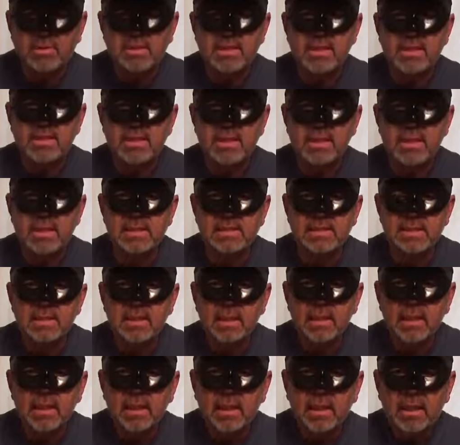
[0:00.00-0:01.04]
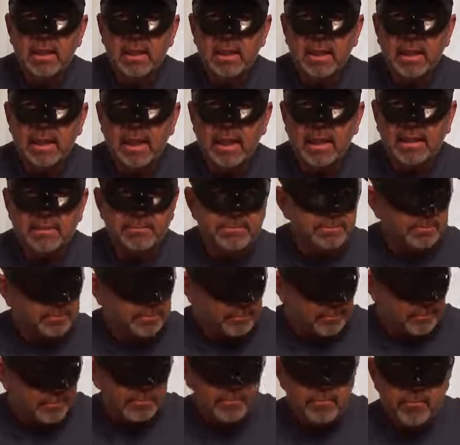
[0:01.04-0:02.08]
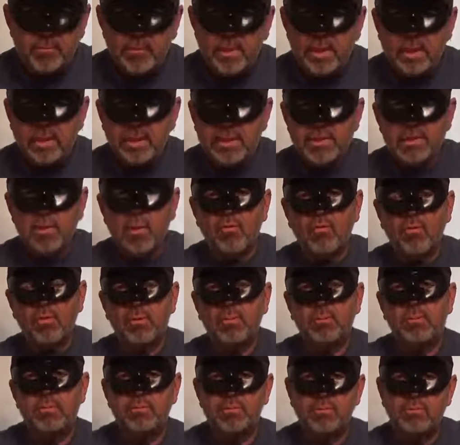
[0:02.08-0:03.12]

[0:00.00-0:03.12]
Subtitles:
sees this, and he's over